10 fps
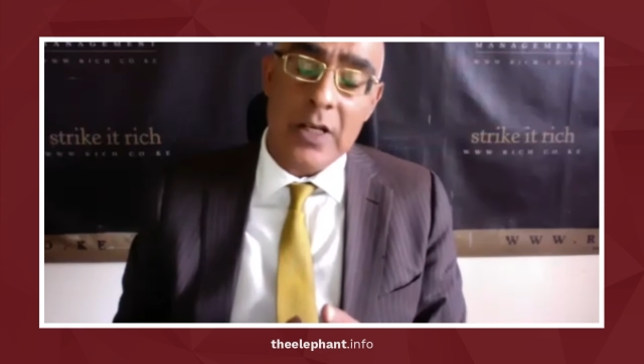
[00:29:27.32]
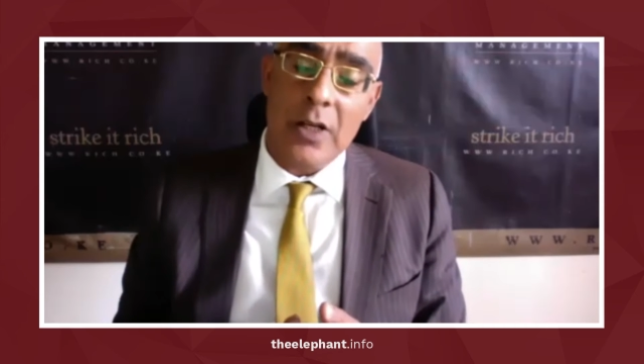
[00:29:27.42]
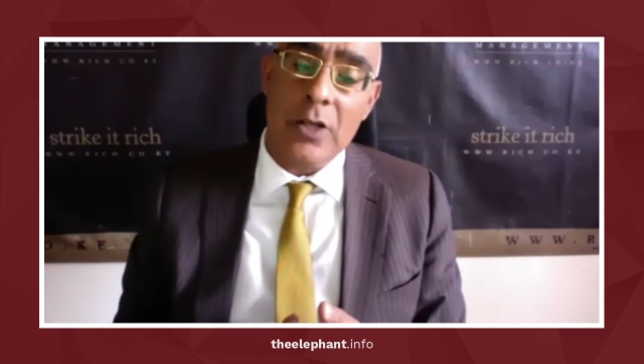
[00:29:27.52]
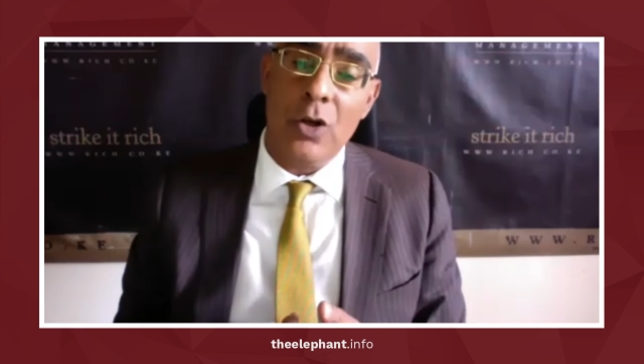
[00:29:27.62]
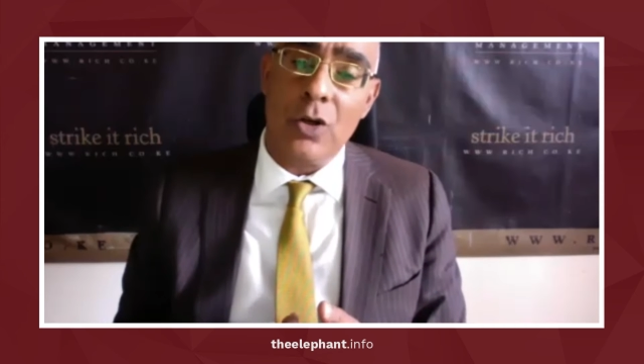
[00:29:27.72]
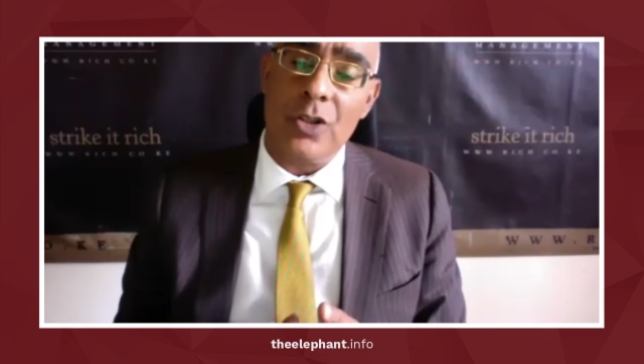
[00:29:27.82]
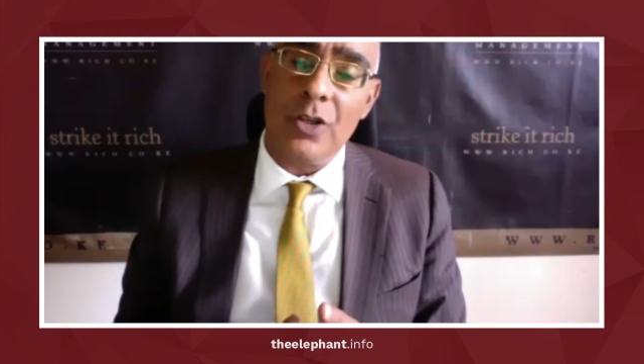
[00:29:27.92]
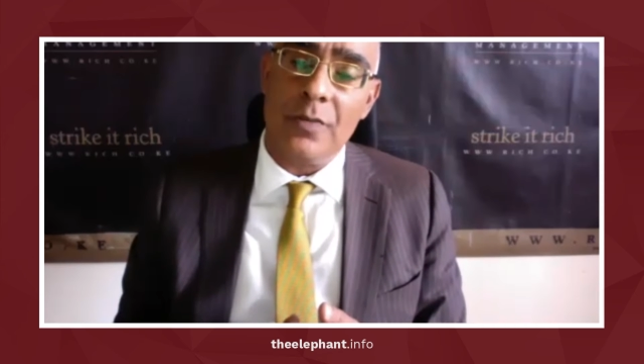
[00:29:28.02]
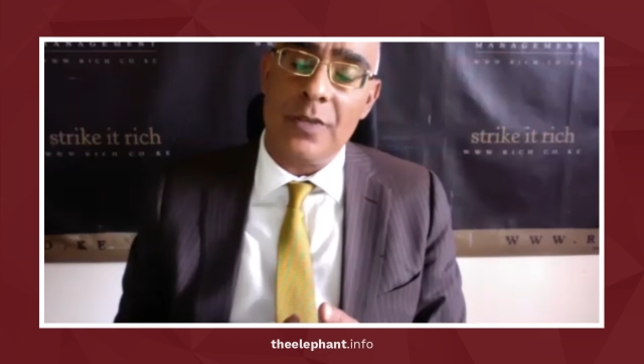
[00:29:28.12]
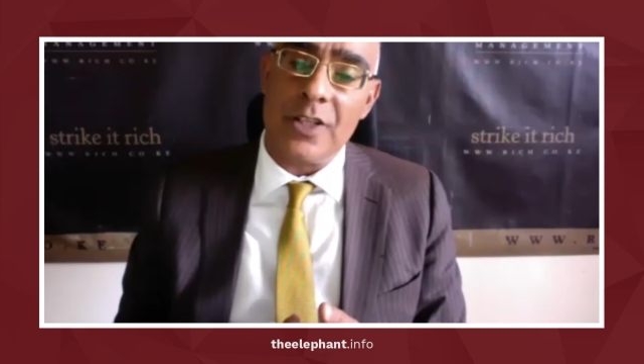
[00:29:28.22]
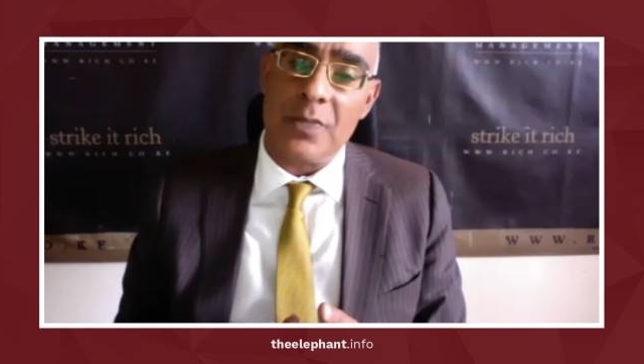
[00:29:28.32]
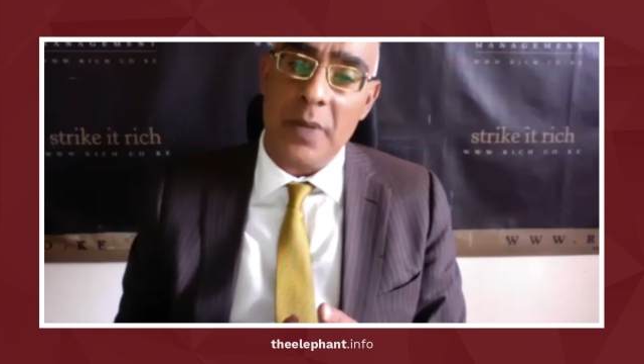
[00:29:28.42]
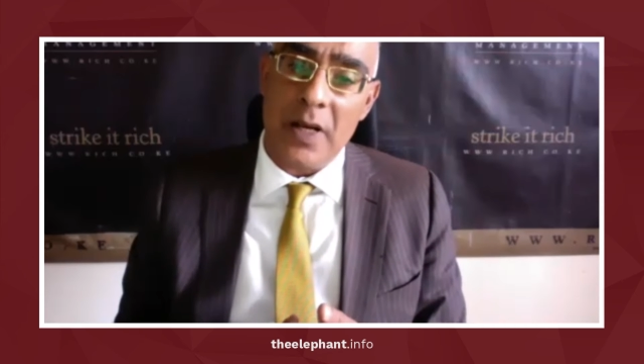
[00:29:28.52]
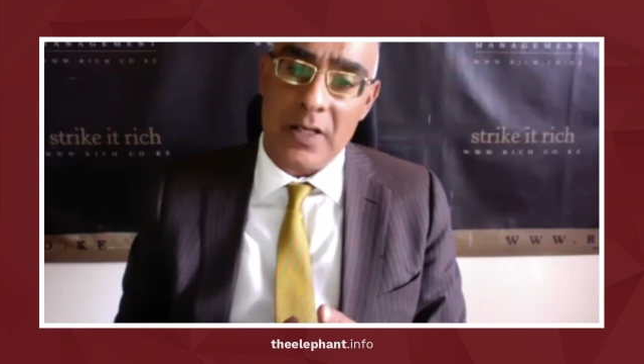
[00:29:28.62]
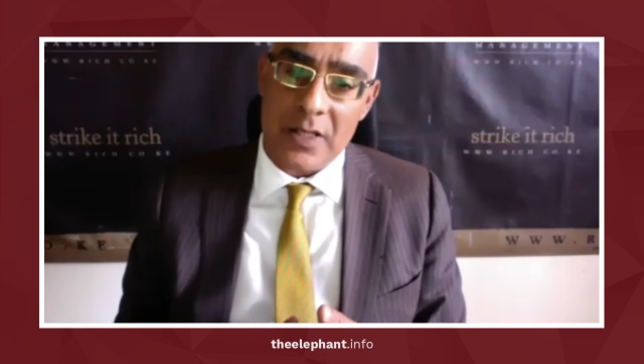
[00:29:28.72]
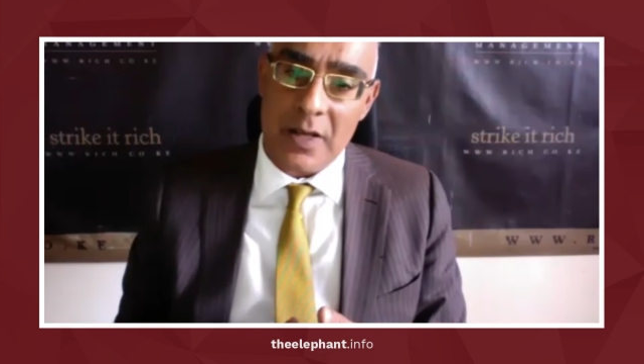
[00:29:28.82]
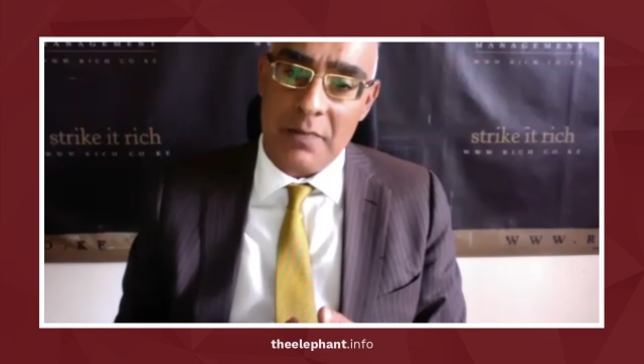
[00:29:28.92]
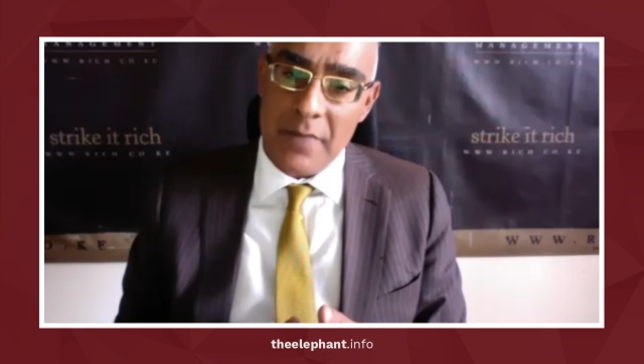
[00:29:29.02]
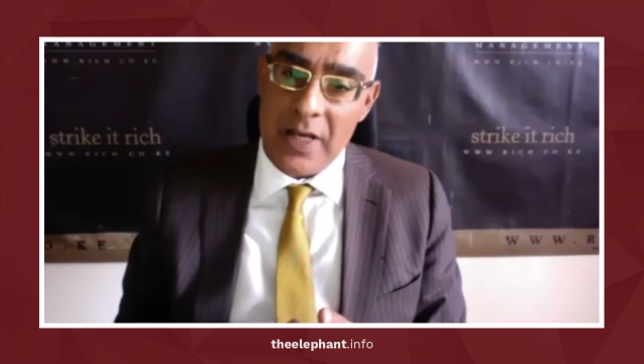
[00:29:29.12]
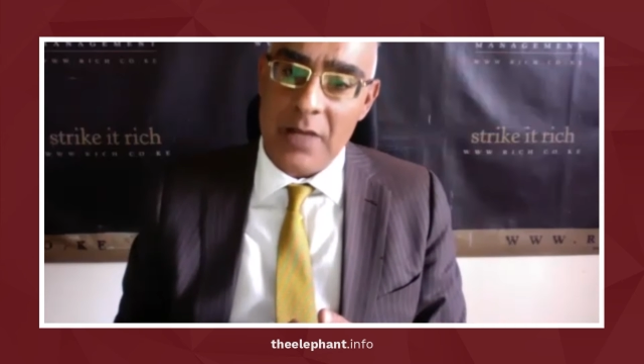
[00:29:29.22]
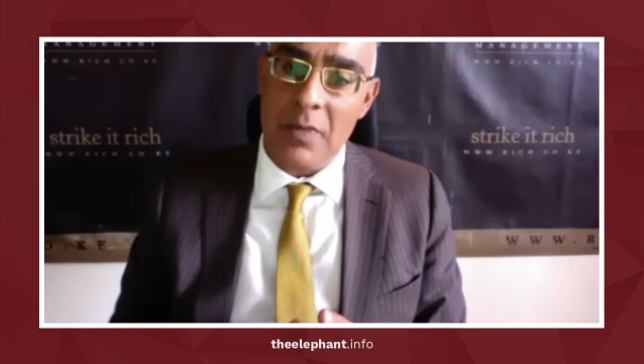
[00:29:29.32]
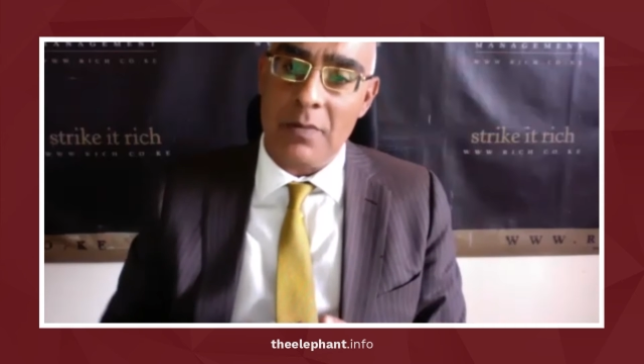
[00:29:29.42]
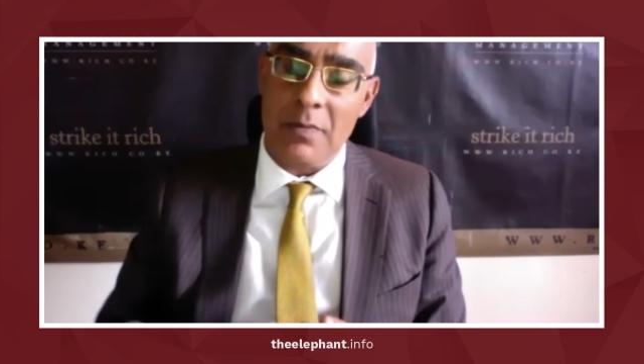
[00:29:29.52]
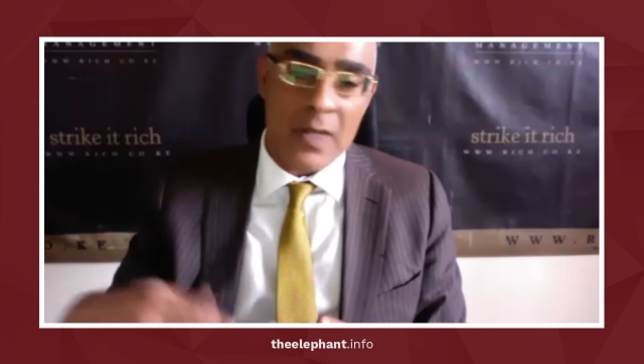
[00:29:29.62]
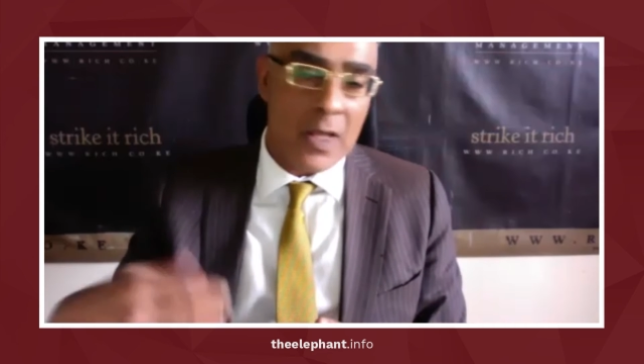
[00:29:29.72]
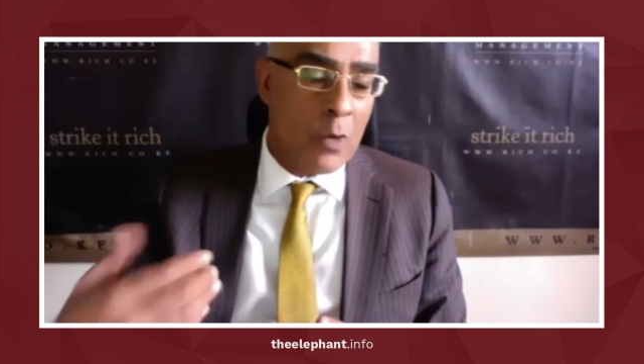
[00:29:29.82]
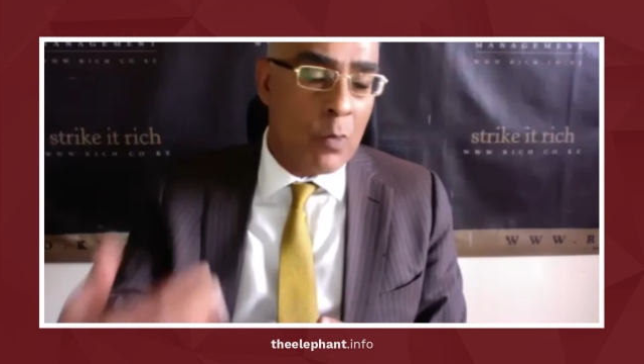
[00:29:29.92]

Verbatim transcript: looked to disperse a minimum.